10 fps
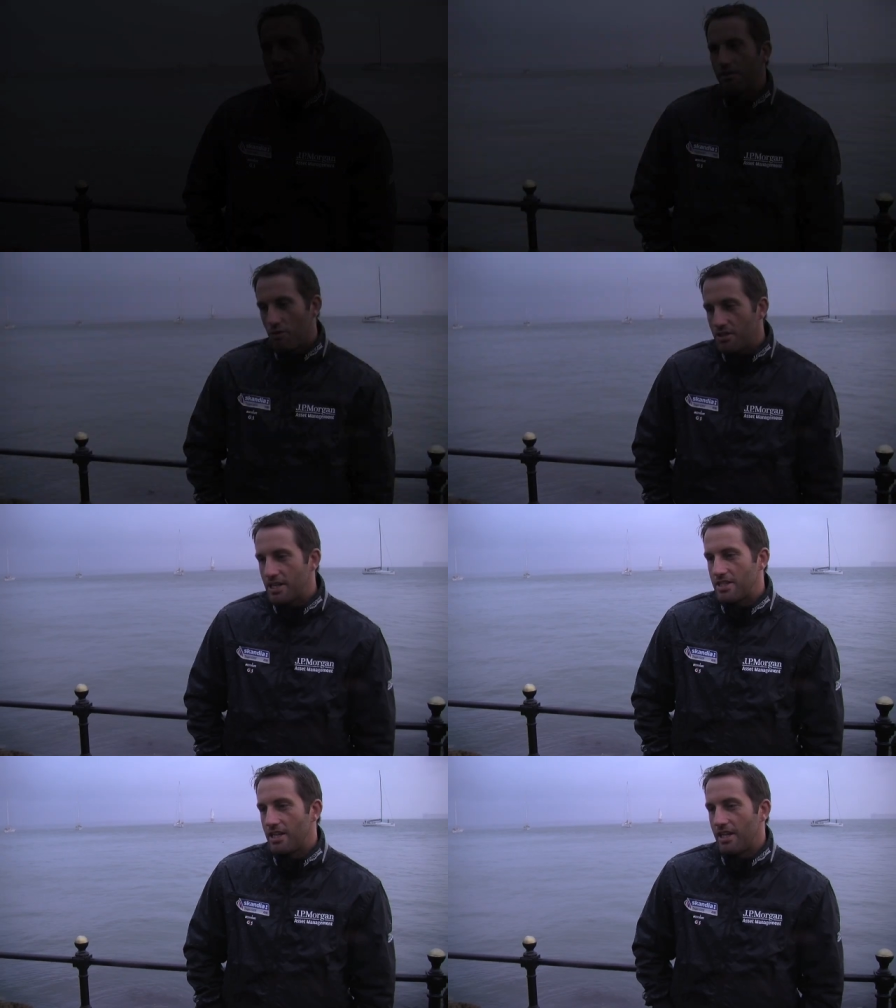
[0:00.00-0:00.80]
There was
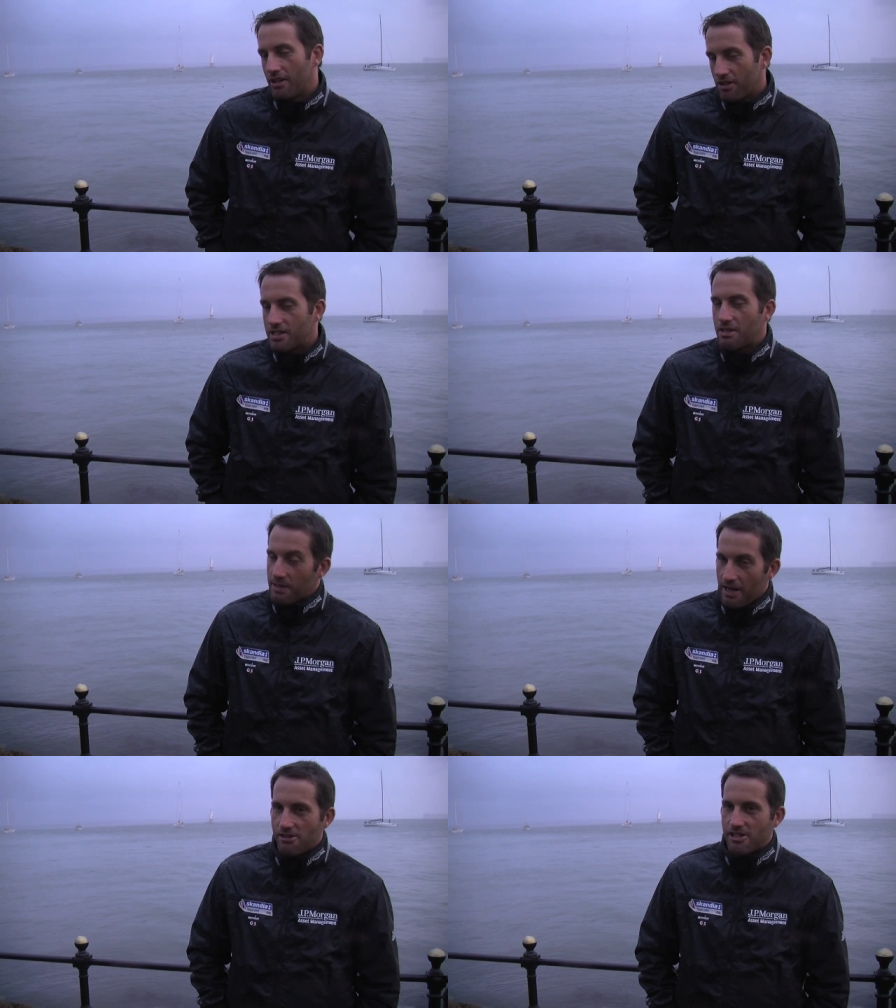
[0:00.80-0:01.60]
actually a lot of
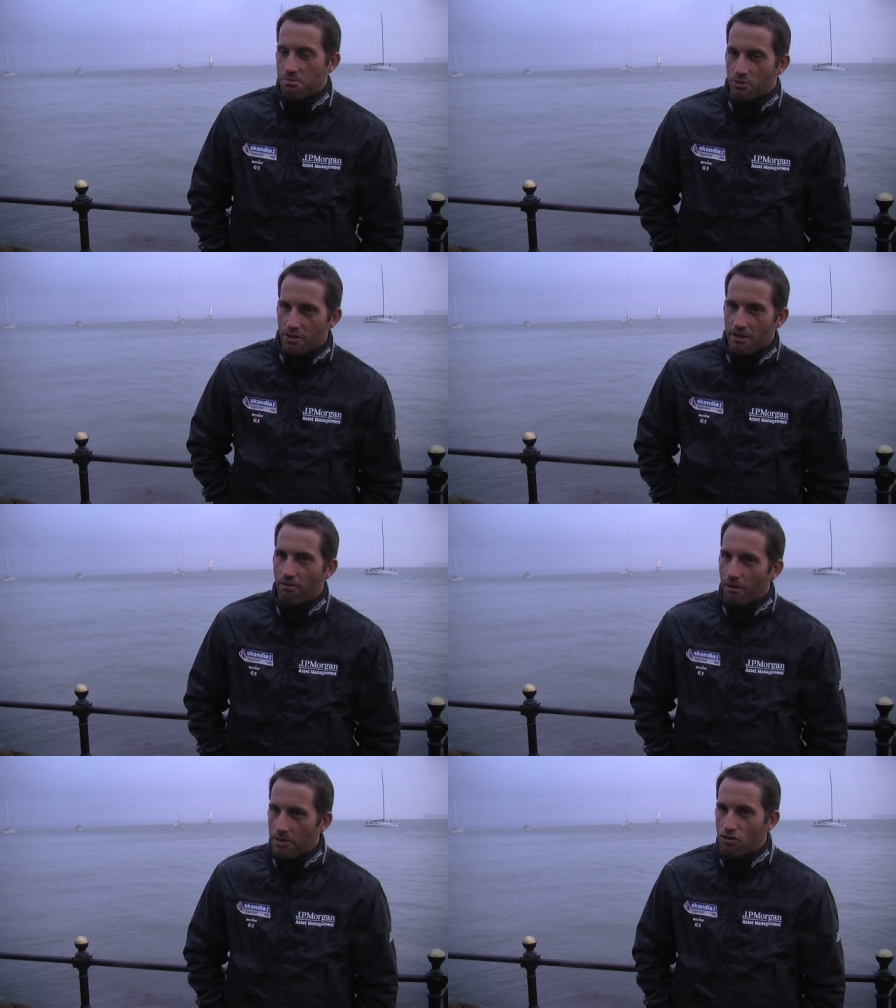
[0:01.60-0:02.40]
similarities between the
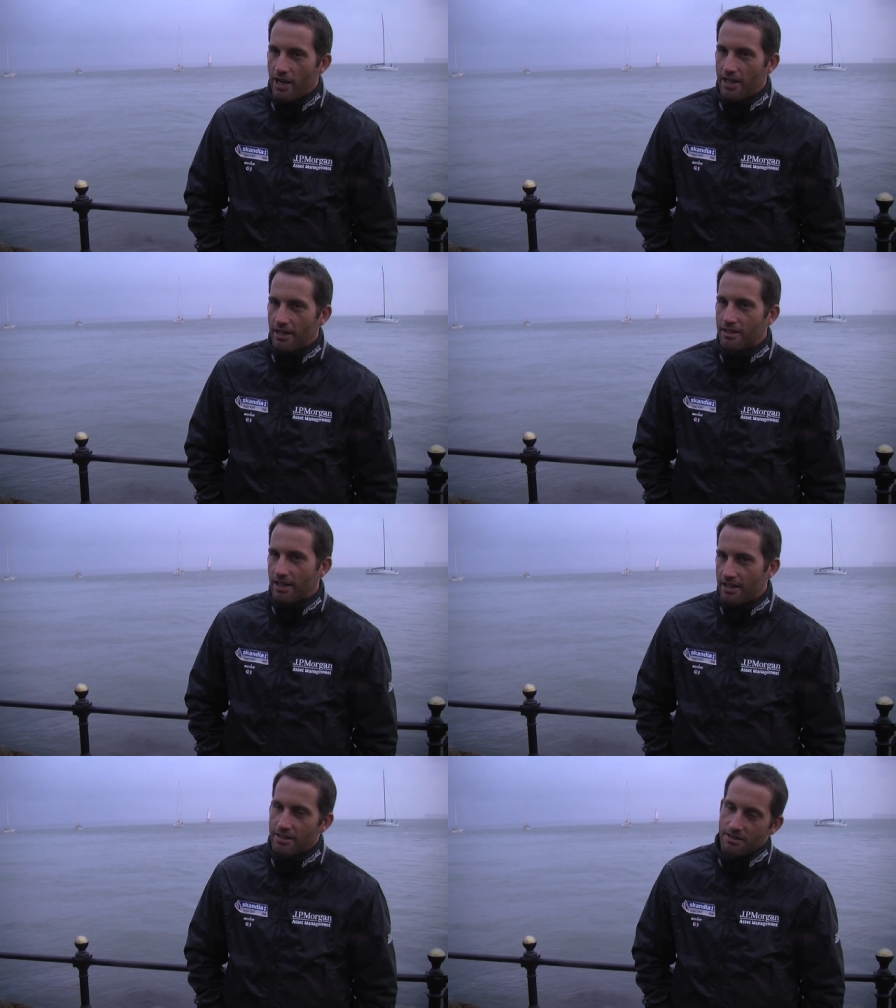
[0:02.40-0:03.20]
rugby training
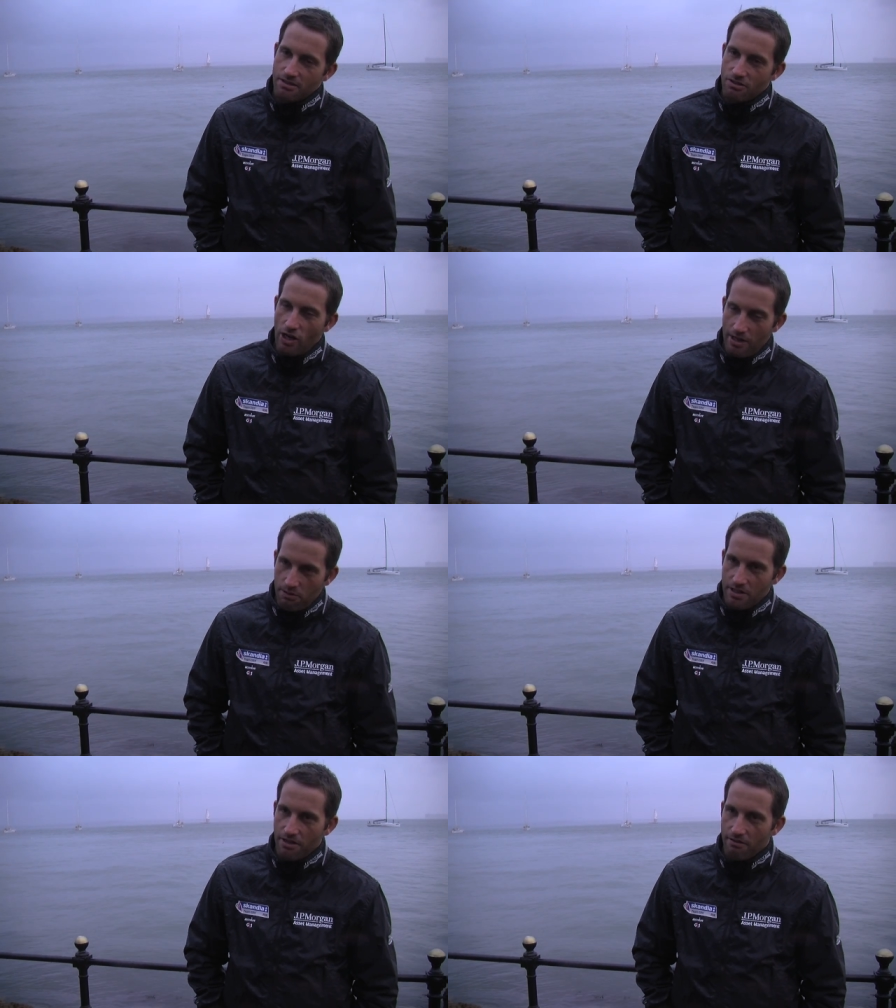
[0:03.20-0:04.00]
and, and the training
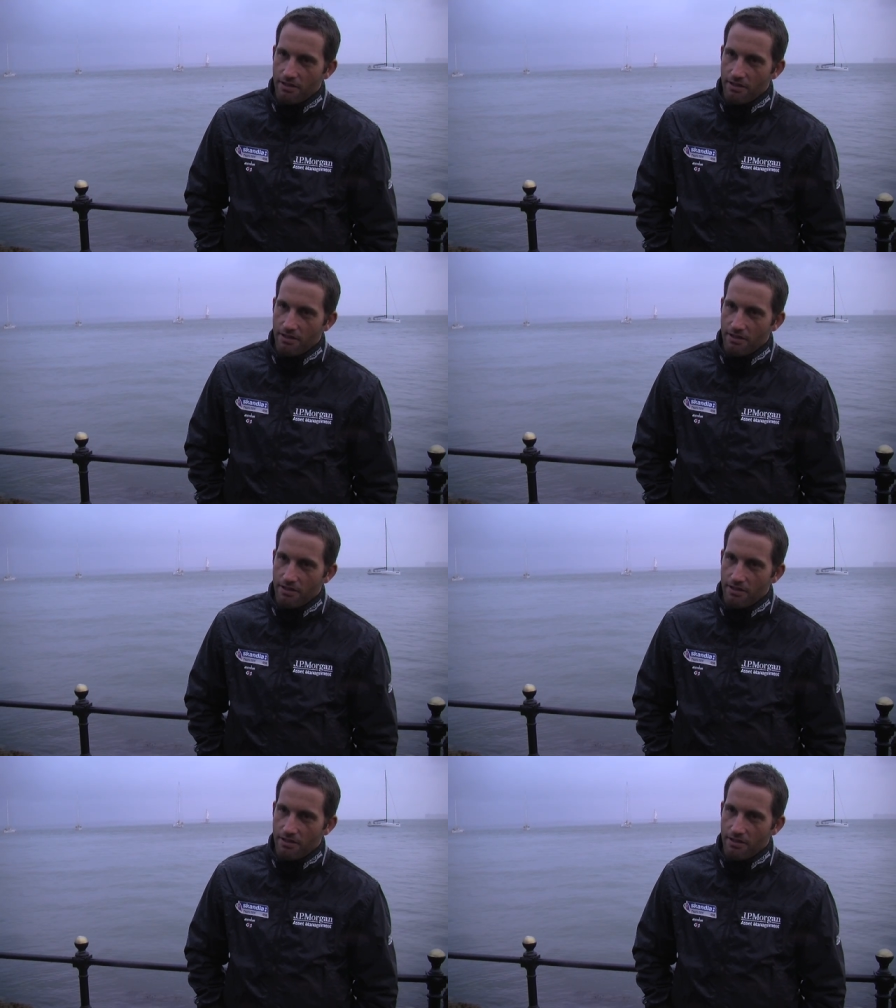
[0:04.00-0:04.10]
we do